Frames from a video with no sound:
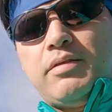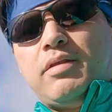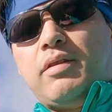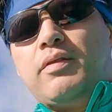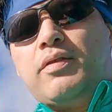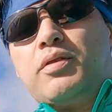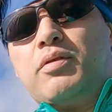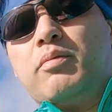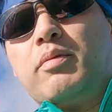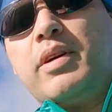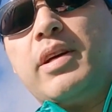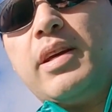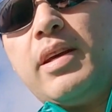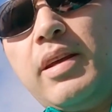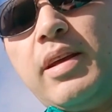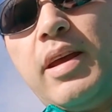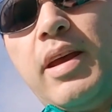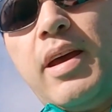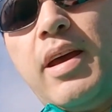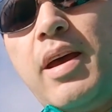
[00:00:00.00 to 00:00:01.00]
our travels
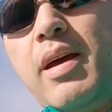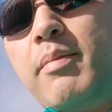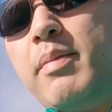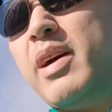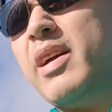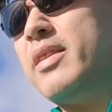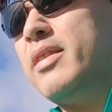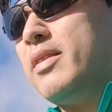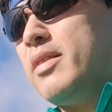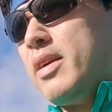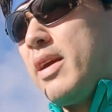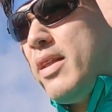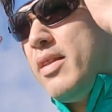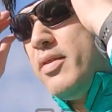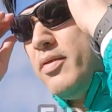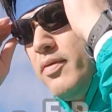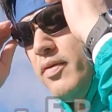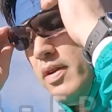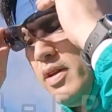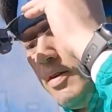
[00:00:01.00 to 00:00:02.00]
away, and you'll
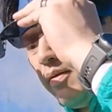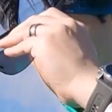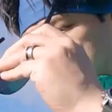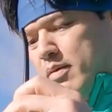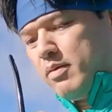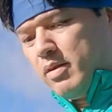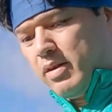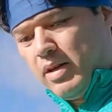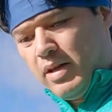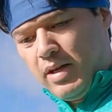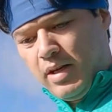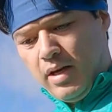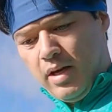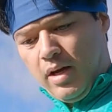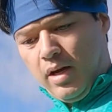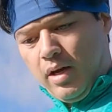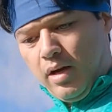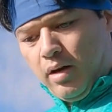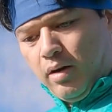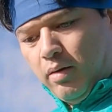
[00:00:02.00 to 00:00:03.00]
get this video out
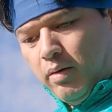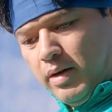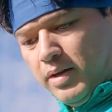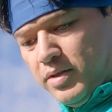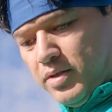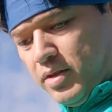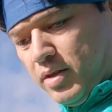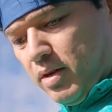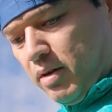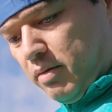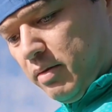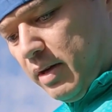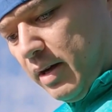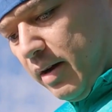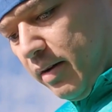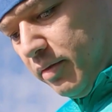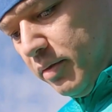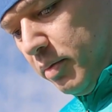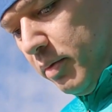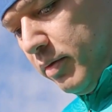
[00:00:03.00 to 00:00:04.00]
quite
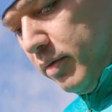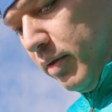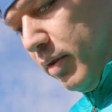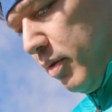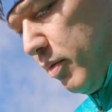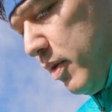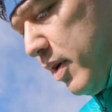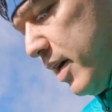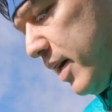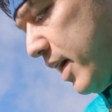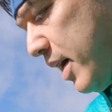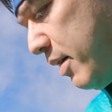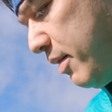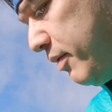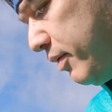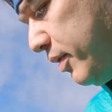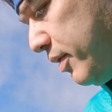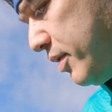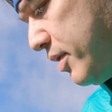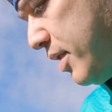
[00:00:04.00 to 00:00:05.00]
soon after we've done the
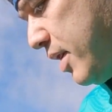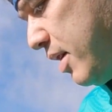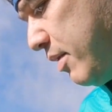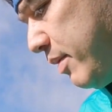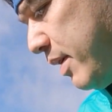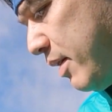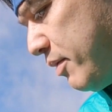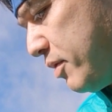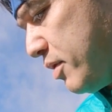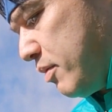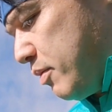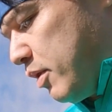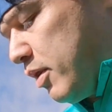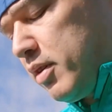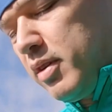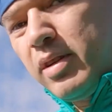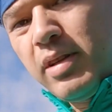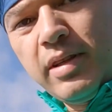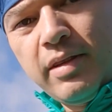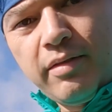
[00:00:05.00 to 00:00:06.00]
workout. If not today, it'll be out
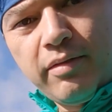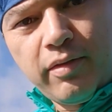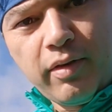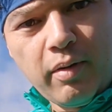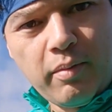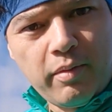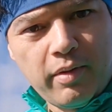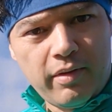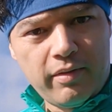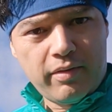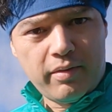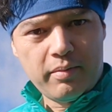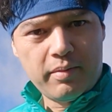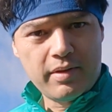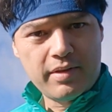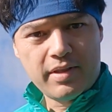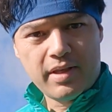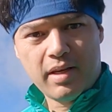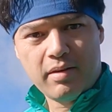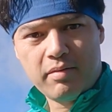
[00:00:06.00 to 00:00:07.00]
tomorrow from
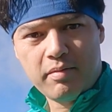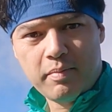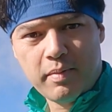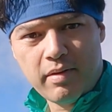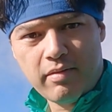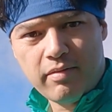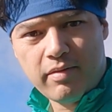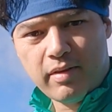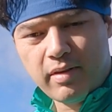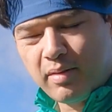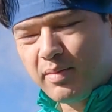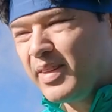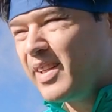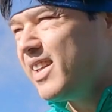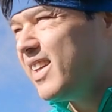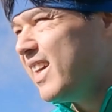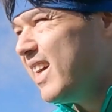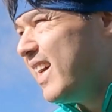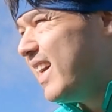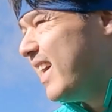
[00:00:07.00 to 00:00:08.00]
the day we've been
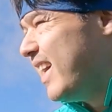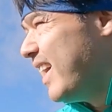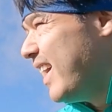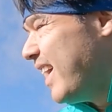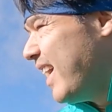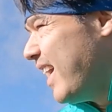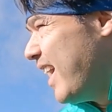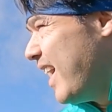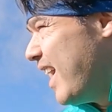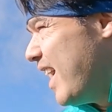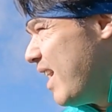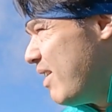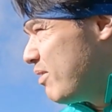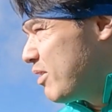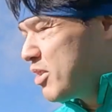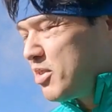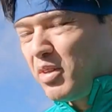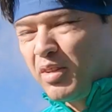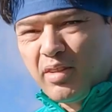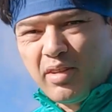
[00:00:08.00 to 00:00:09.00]
filming.
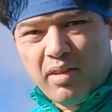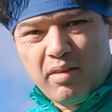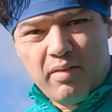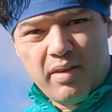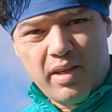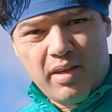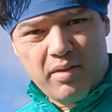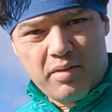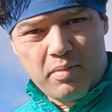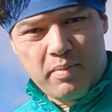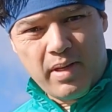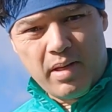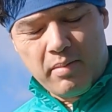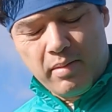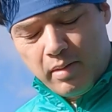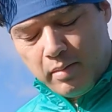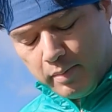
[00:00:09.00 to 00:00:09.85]
Because all the other videos have been a